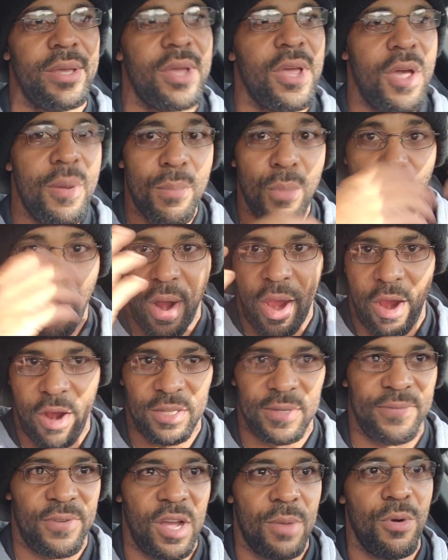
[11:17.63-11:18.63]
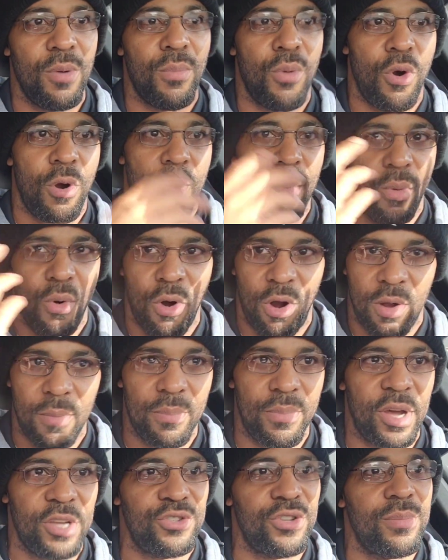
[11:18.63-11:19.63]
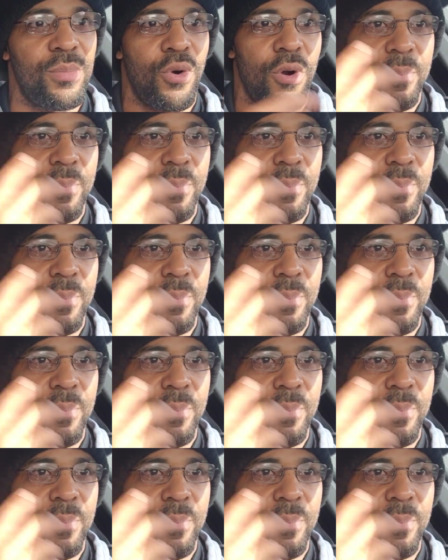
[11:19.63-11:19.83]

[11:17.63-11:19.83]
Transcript: More air is available, more combustion,